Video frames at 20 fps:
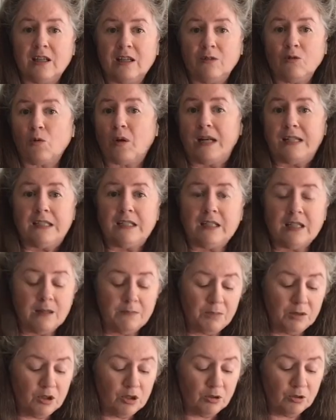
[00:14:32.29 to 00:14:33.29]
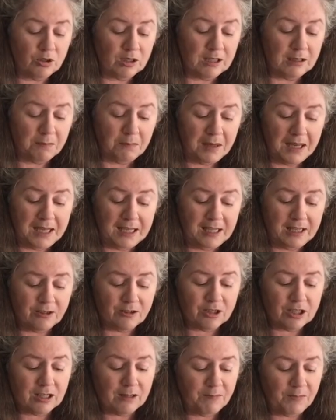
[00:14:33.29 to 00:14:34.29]
grind it up and use it in baking or
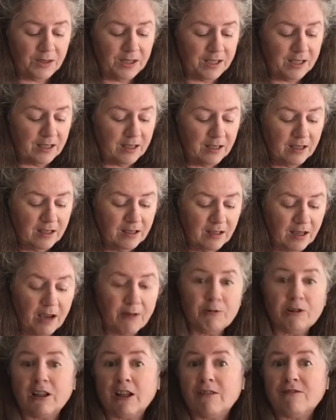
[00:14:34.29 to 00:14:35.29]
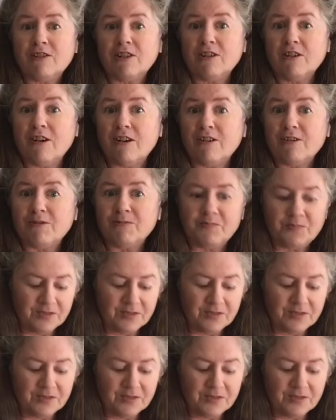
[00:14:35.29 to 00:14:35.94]
something. I would love to know.